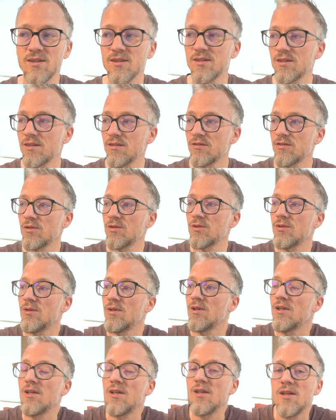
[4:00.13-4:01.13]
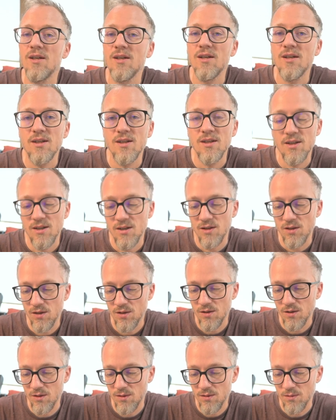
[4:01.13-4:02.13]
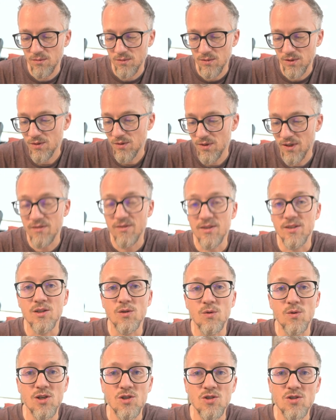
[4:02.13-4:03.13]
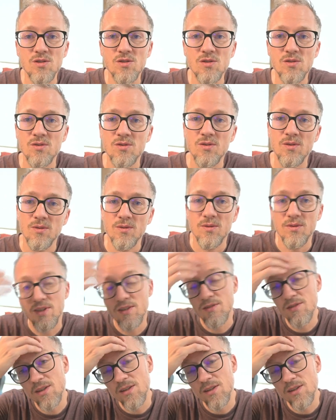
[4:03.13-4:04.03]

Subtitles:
if you, you know, have any questions or so, leave it in